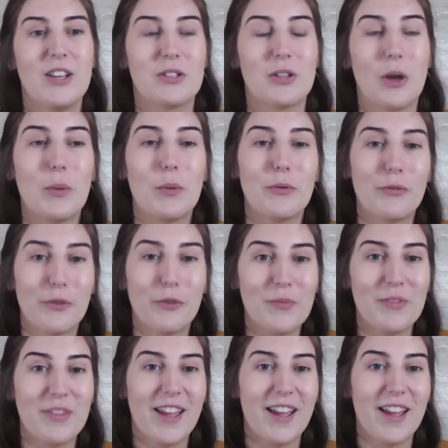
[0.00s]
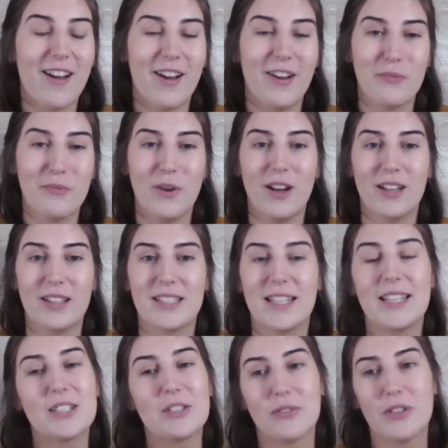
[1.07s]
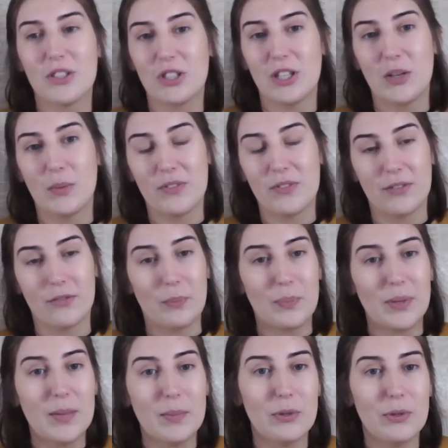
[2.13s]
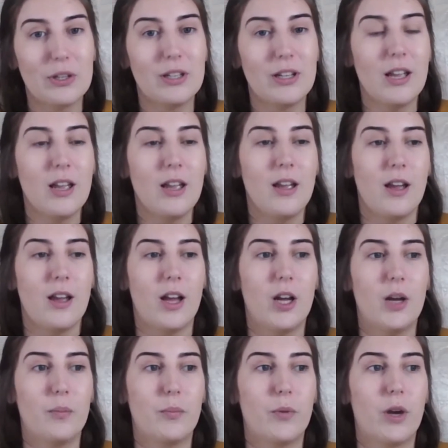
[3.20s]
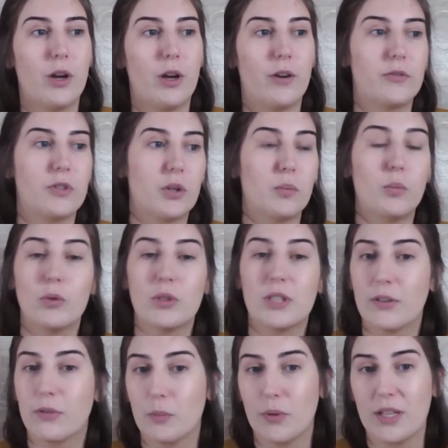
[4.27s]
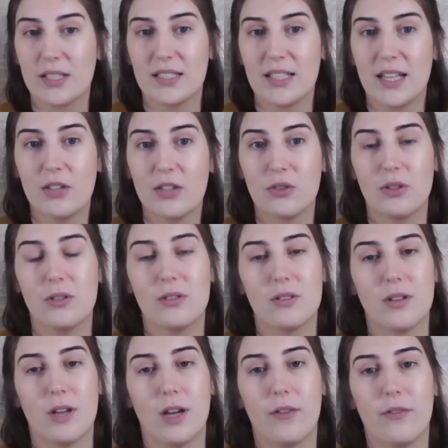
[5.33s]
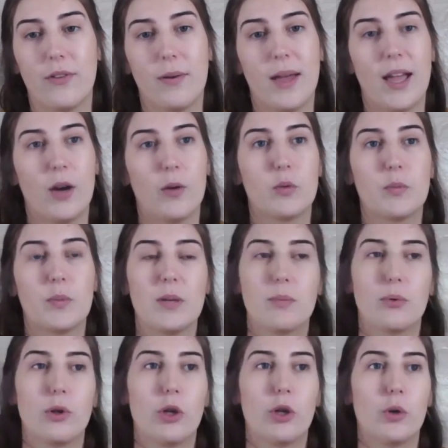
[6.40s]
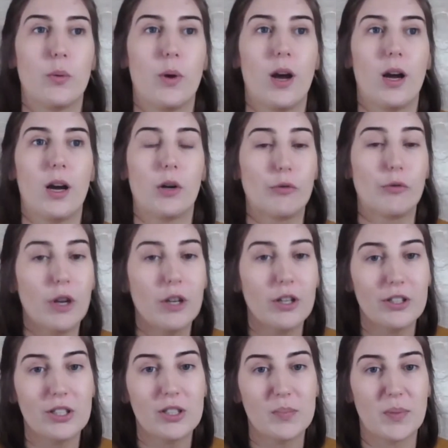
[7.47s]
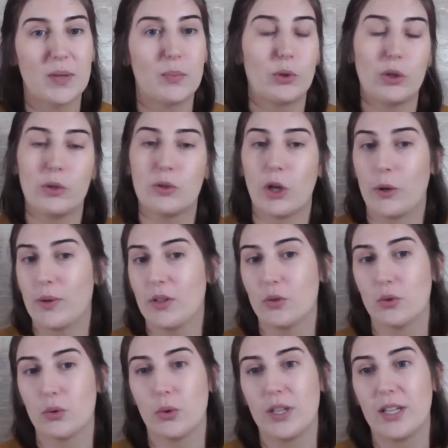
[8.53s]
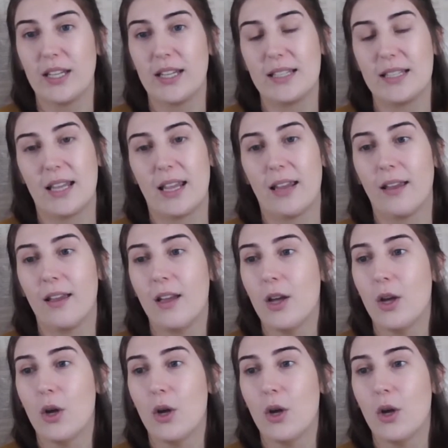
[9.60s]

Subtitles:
So from there, I've worked individually with different people. I've done different presentations. I've helped people who are runners, people who don't enjoy eating